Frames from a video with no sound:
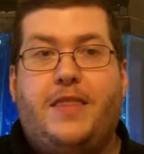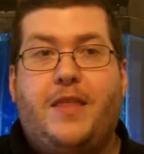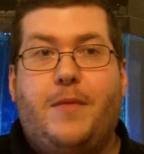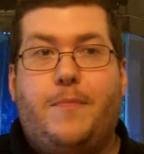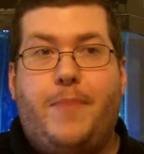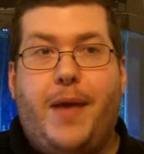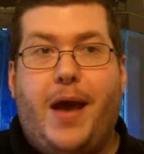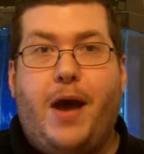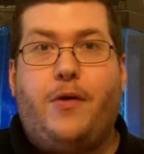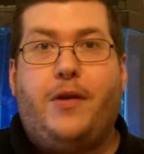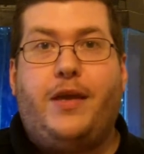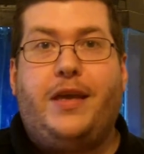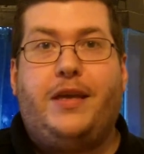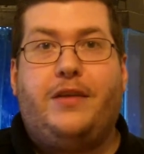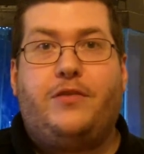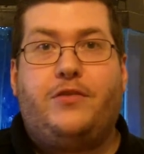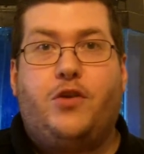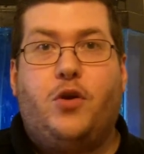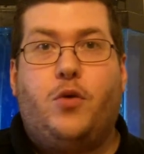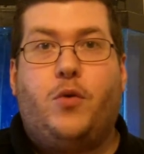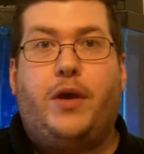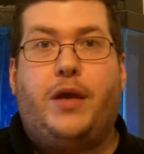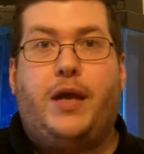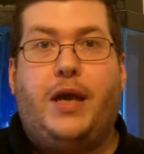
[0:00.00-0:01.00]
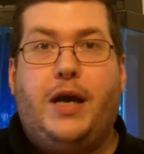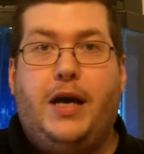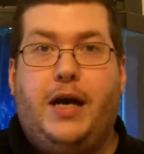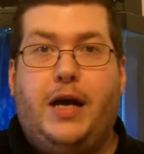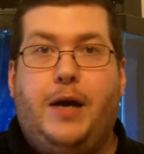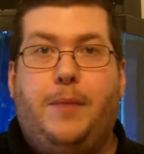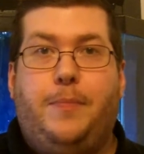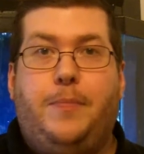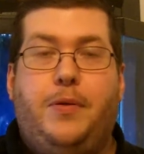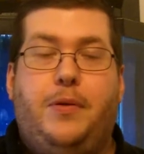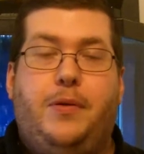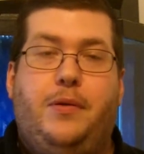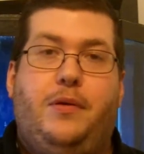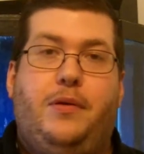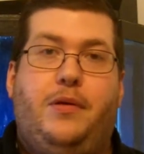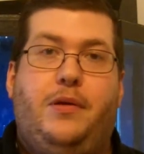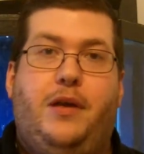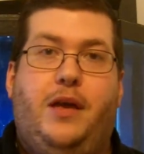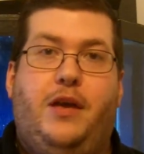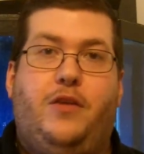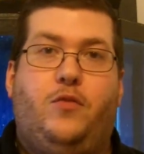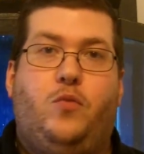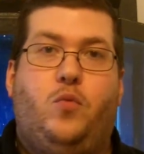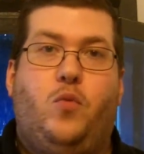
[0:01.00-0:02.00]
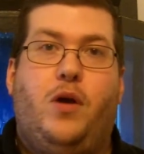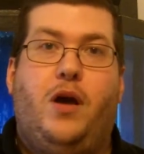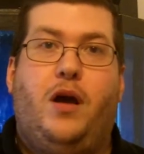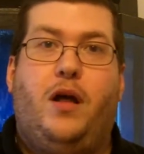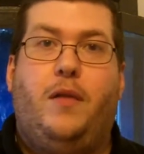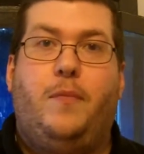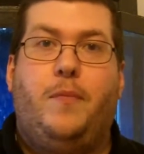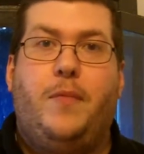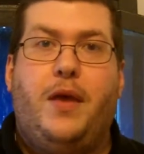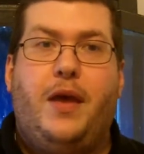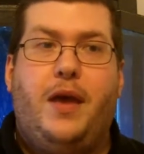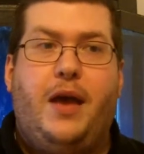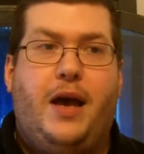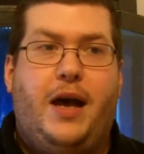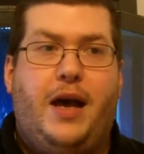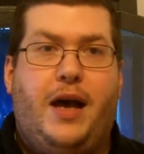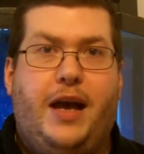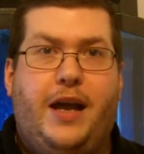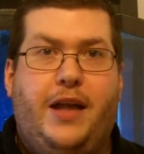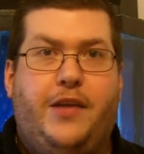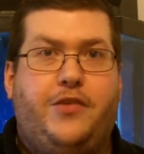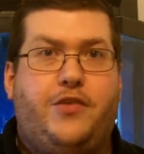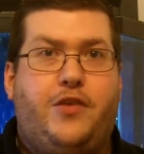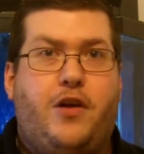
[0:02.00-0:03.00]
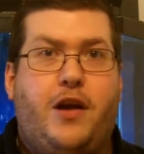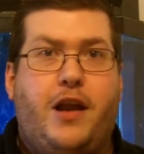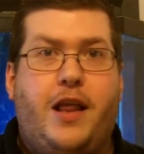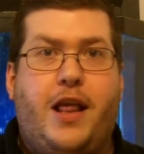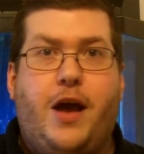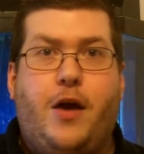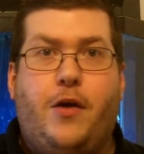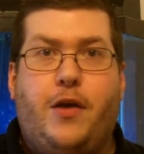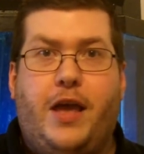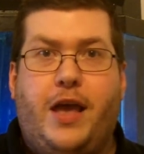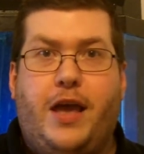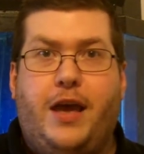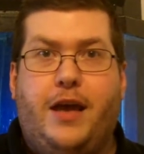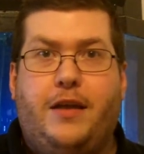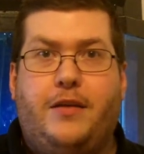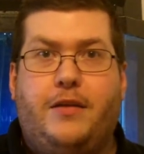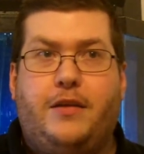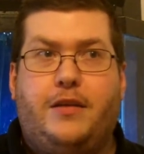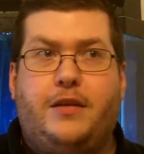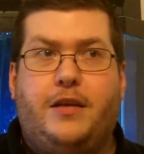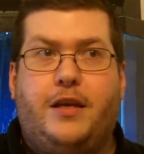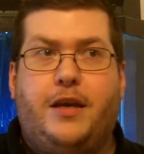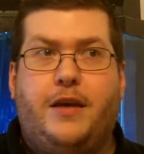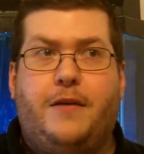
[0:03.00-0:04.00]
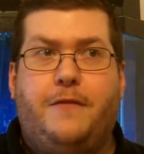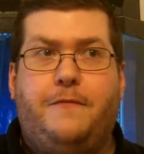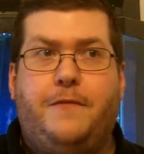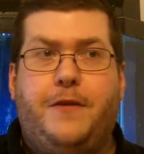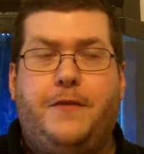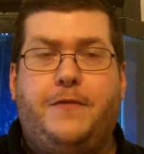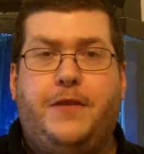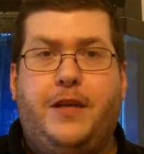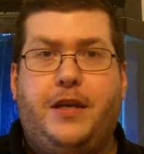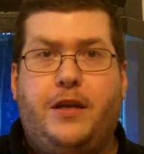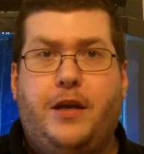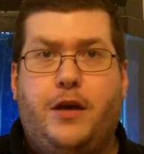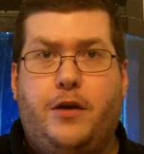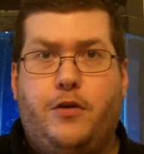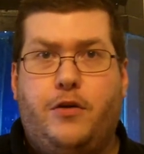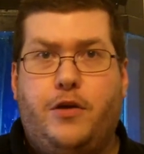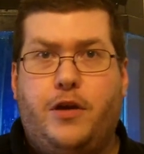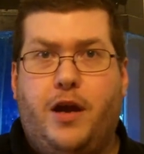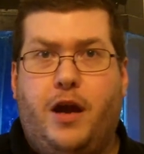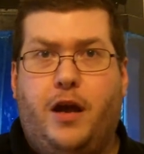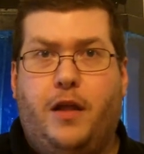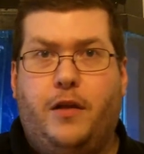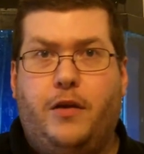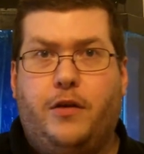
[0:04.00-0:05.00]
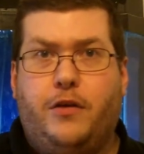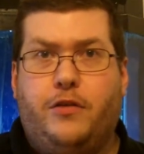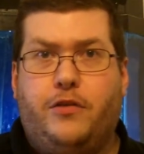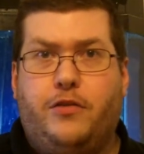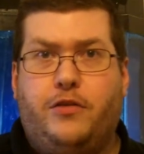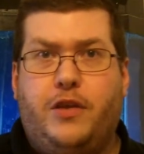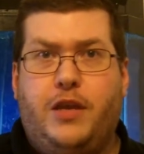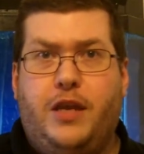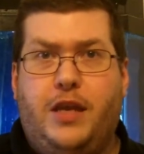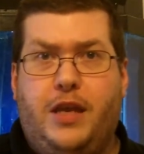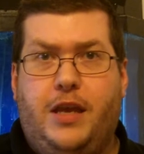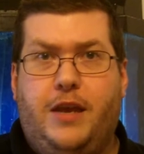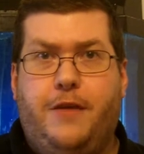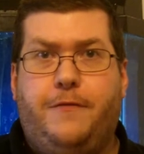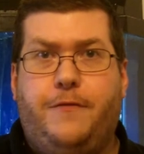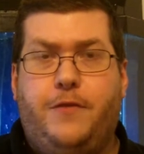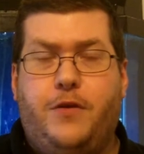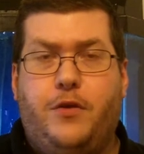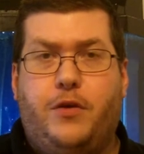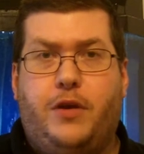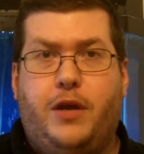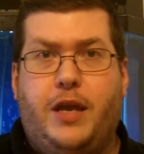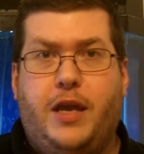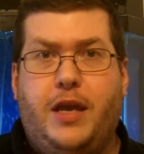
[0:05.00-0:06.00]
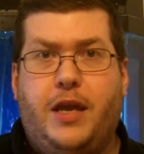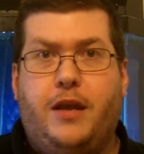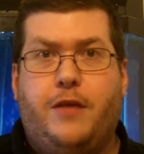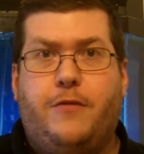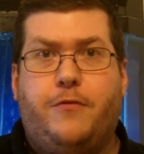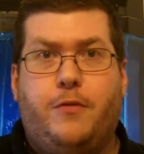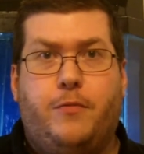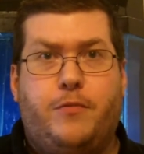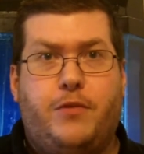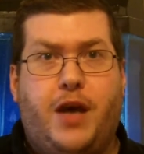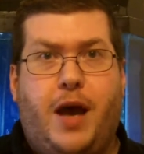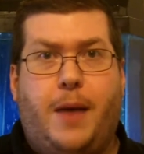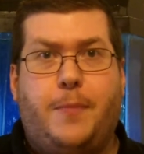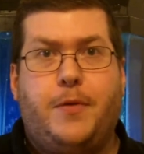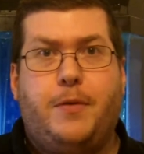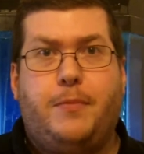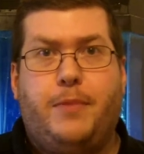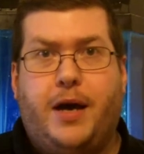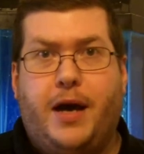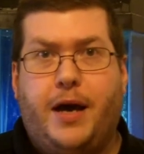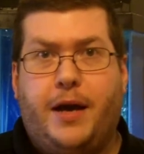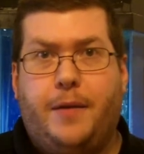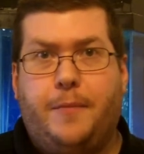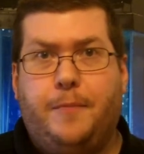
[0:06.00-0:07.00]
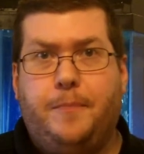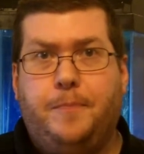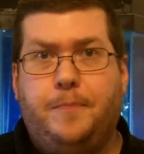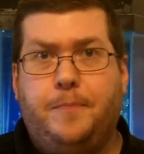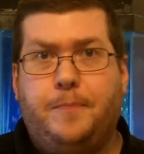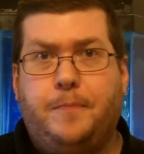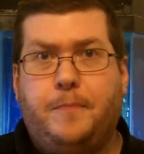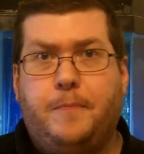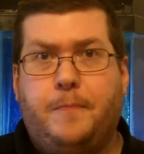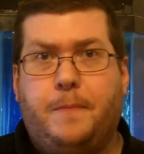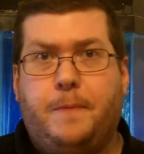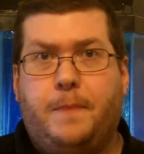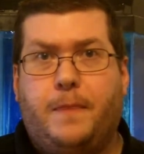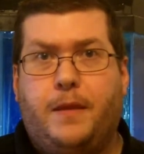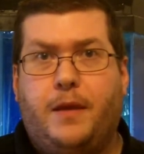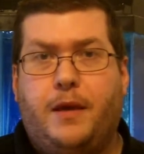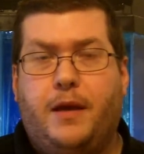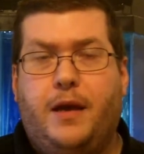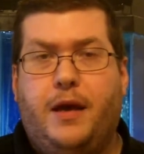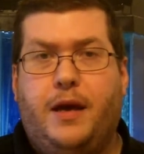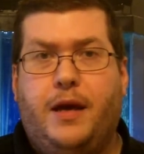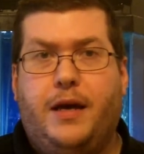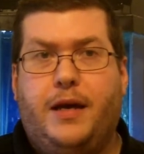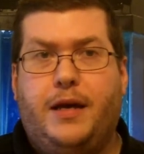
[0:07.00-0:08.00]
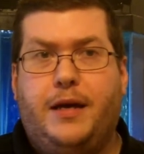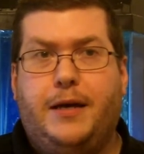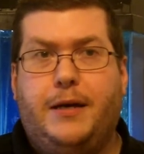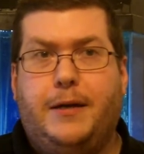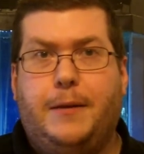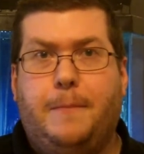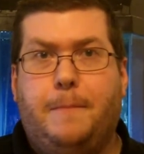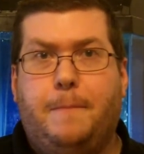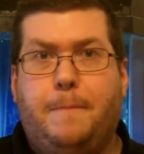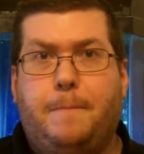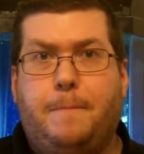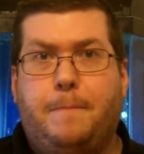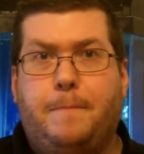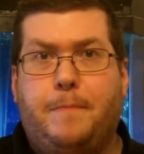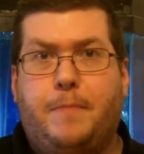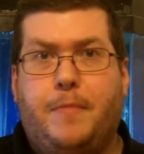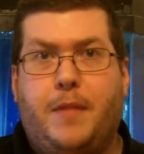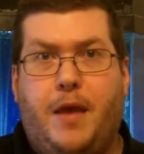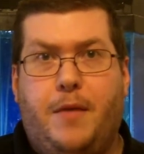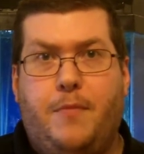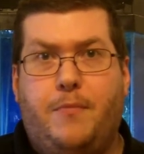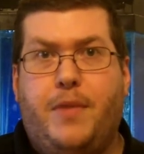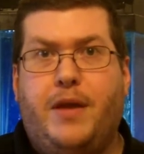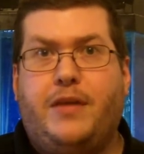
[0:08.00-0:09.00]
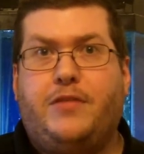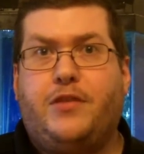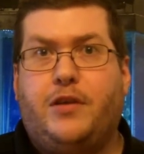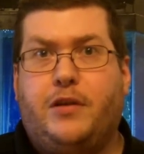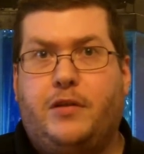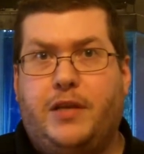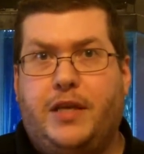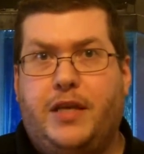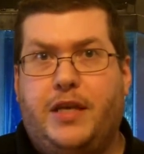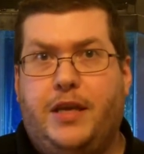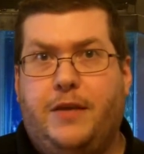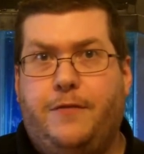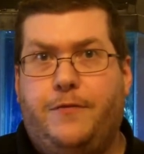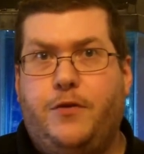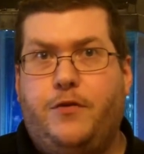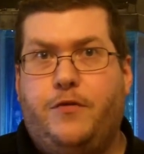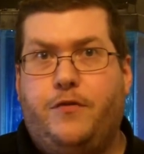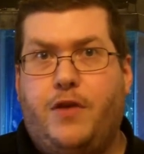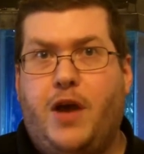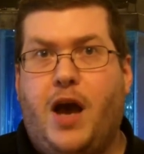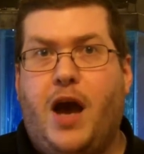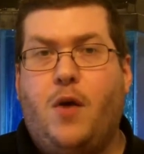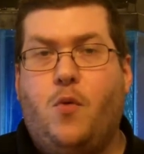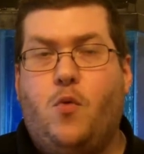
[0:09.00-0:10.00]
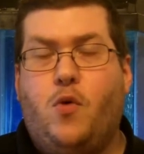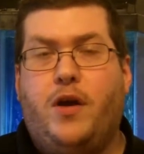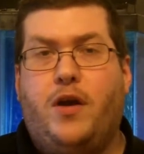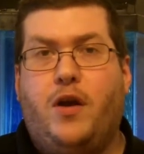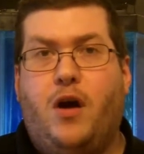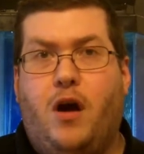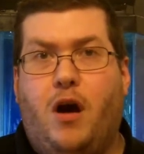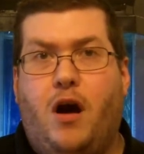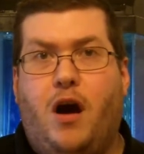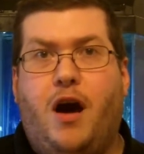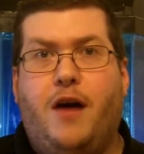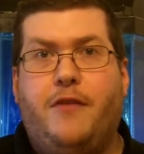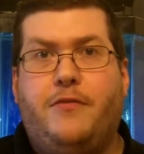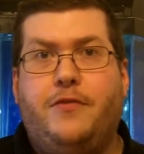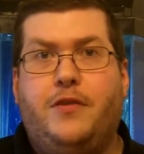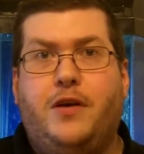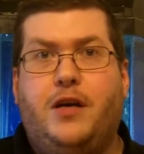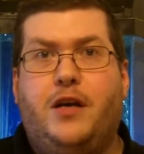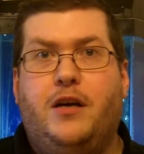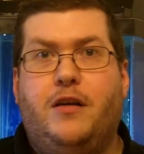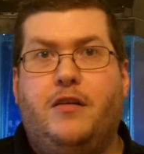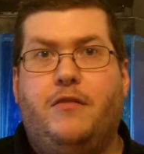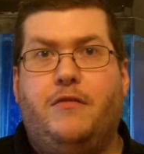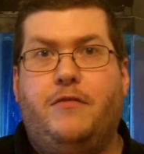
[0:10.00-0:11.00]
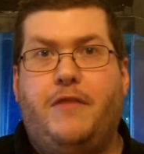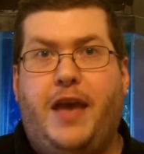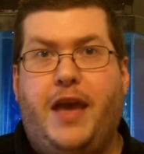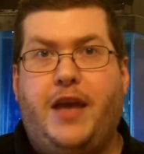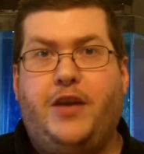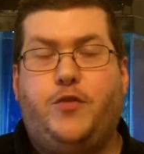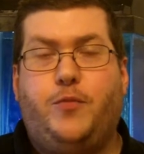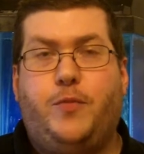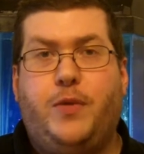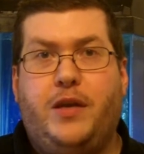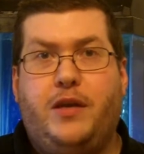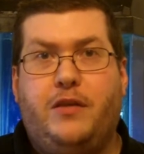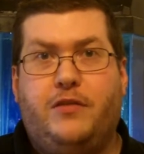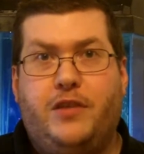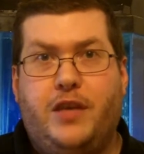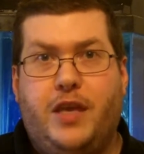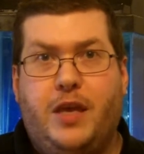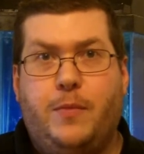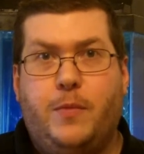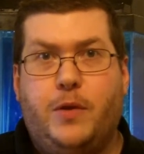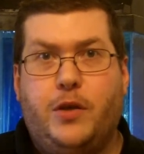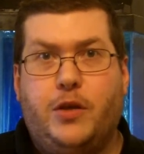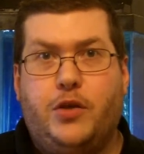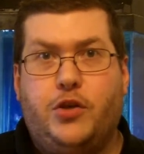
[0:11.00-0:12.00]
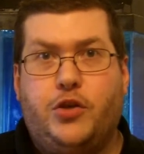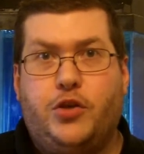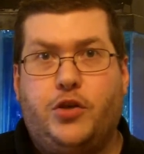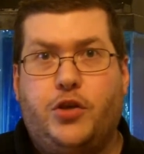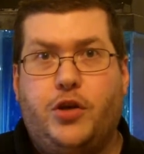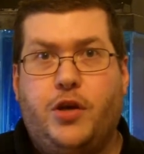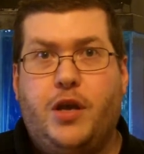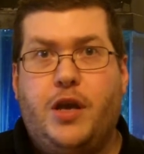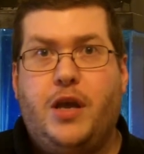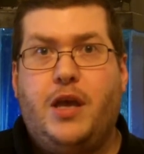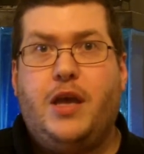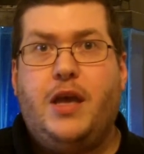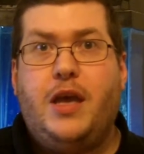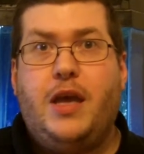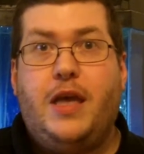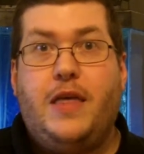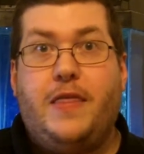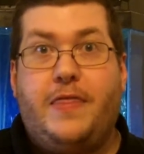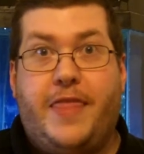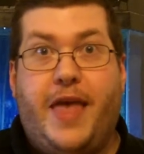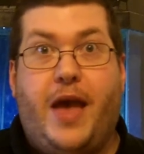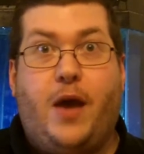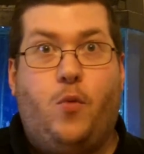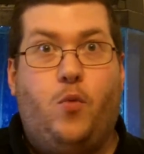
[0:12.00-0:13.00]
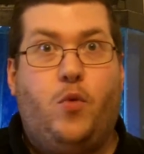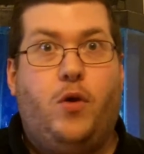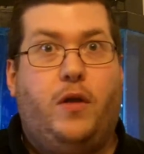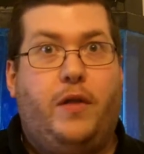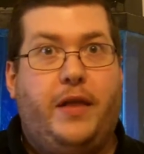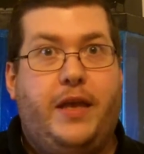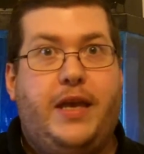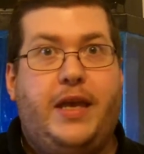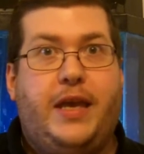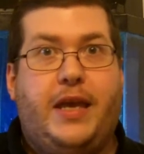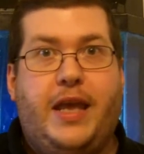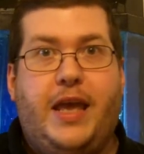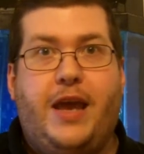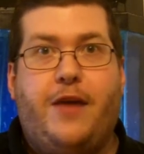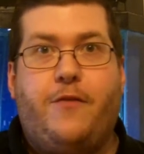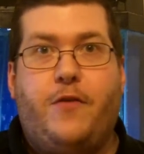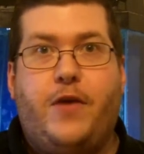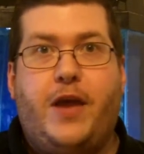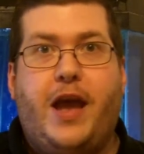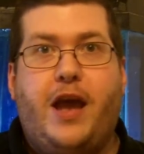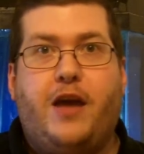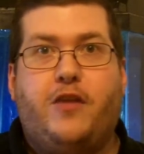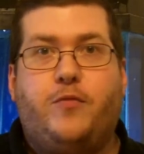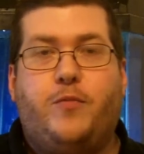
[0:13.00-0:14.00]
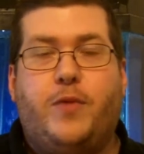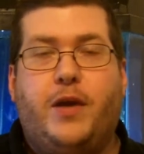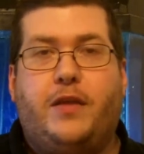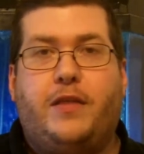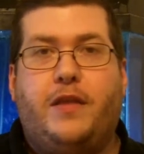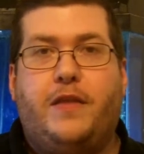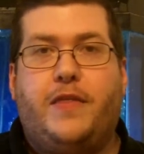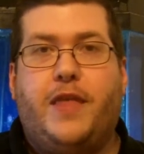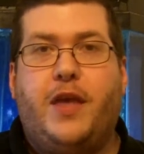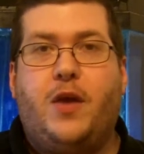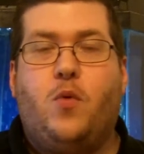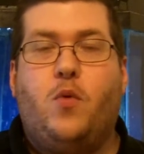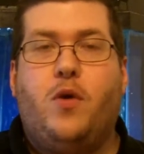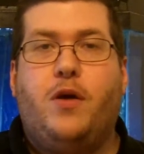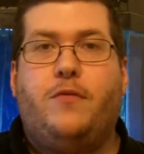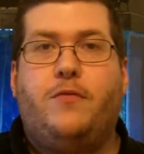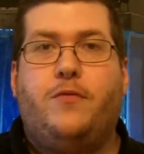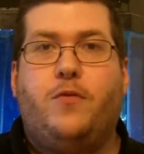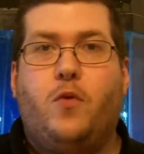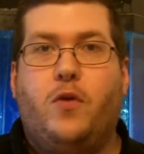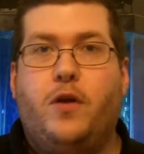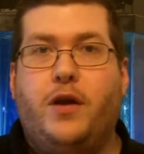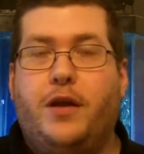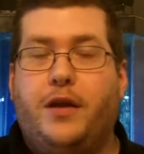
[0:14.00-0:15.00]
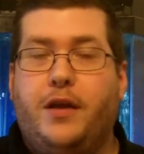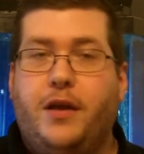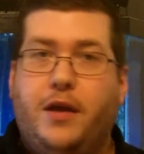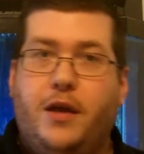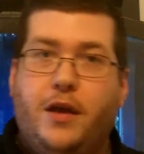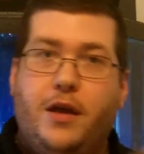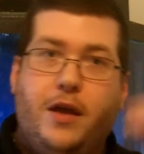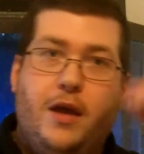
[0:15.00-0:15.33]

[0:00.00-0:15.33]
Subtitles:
The bounty is going up as well. It started out at $1,500 if you could hit it from top to bottom. And basically, if you've got one off of HP's image that will hit every aspect that they want for it.